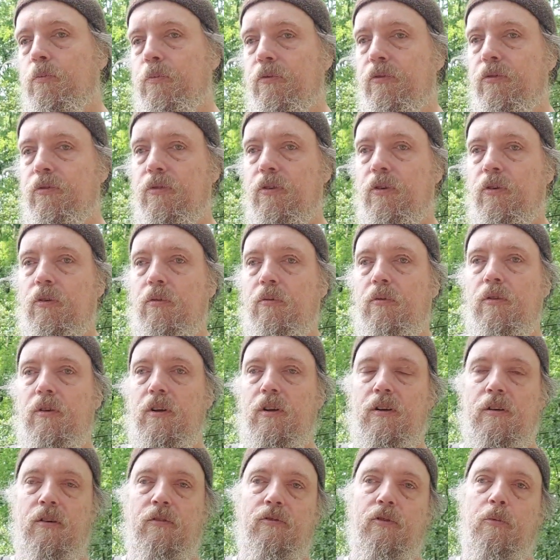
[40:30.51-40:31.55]

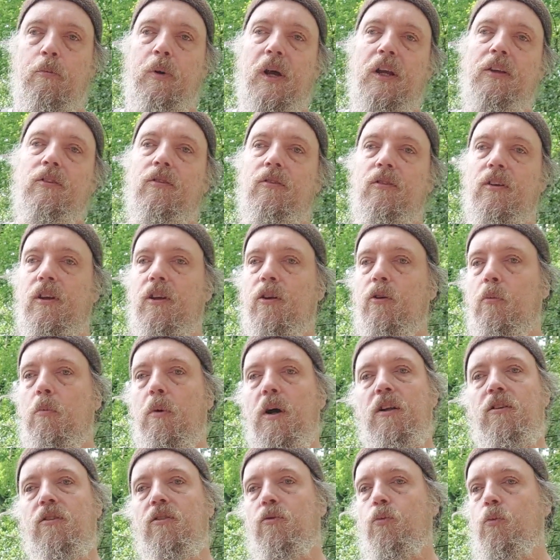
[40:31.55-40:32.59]
batoning, you
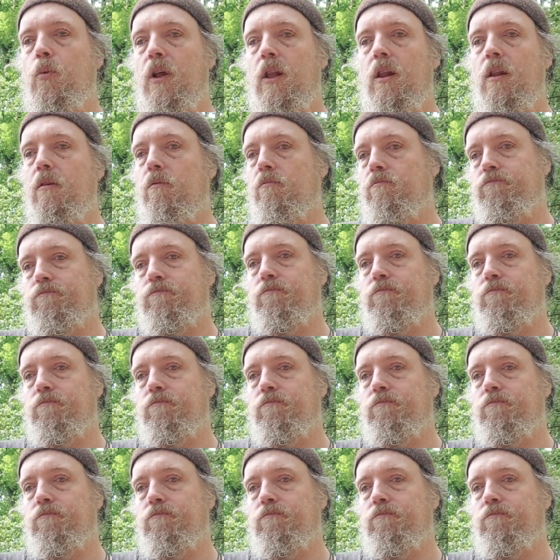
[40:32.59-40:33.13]
might as well